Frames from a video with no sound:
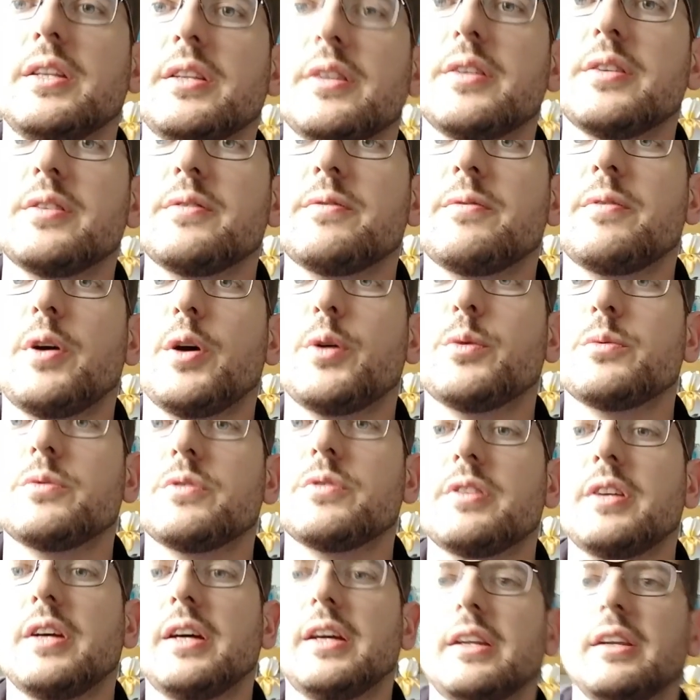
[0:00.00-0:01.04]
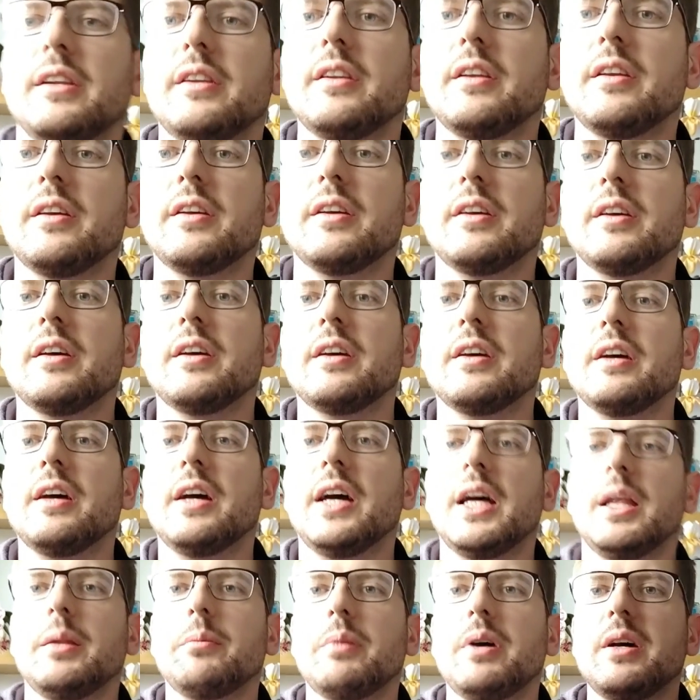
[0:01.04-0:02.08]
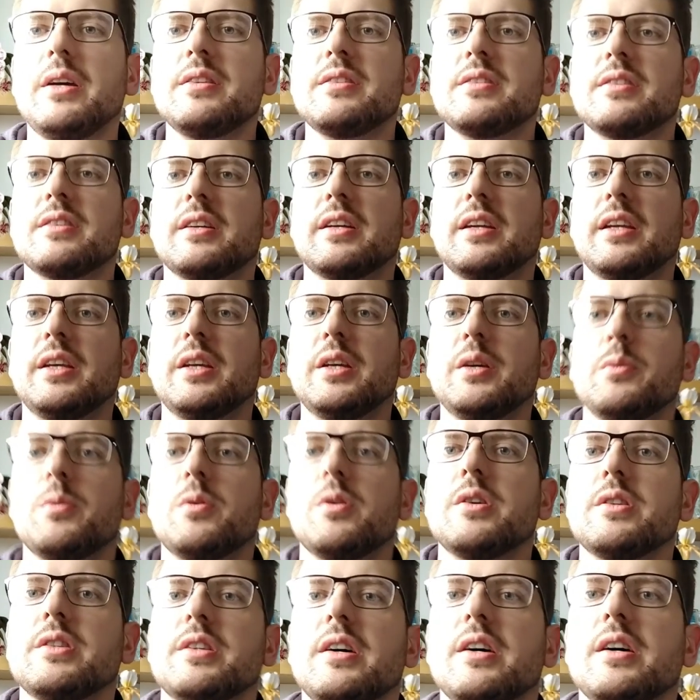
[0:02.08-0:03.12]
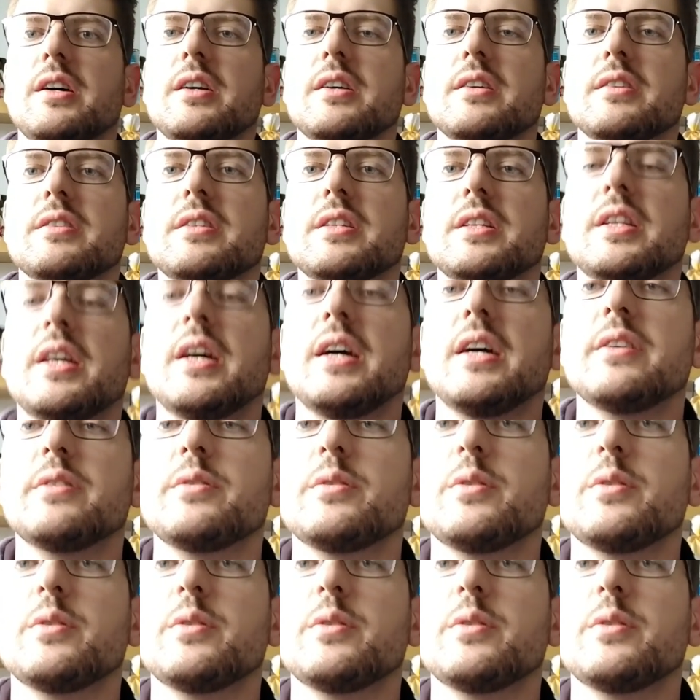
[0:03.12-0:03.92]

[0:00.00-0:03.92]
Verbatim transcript: nice phone stand. And basically, what it does, it has